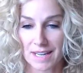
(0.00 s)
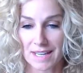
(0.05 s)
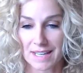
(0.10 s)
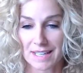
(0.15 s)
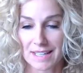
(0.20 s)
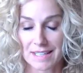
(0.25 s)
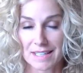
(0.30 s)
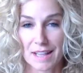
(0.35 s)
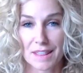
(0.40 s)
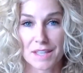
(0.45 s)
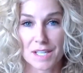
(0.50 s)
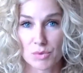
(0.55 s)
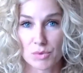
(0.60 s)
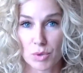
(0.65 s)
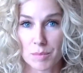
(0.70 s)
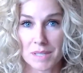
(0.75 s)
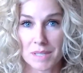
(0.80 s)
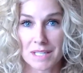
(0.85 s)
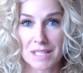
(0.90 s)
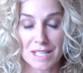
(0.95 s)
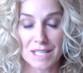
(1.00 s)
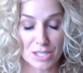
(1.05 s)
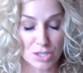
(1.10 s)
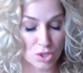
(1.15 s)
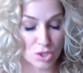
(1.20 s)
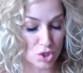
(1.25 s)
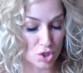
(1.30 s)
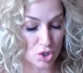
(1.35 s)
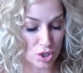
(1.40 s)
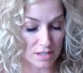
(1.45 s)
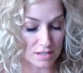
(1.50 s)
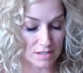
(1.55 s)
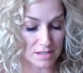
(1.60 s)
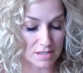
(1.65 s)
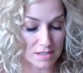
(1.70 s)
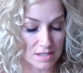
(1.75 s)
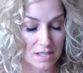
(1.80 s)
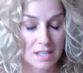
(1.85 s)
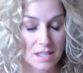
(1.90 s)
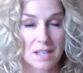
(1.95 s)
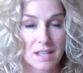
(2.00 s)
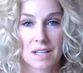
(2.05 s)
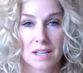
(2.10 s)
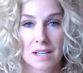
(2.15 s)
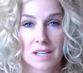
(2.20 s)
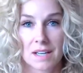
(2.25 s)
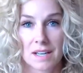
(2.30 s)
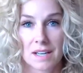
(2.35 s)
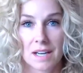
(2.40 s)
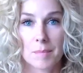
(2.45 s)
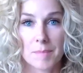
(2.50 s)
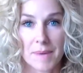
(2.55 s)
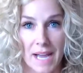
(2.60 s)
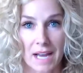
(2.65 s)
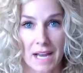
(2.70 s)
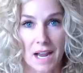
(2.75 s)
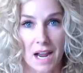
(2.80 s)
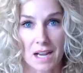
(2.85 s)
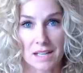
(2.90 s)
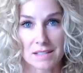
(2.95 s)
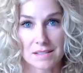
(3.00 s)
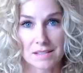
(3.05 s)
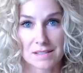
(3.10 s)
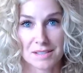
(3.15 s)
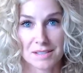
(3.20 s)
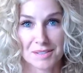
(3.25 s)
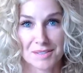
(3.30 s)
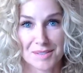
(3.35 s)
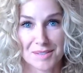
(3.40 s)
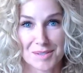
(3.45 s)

and this woman is just a badass.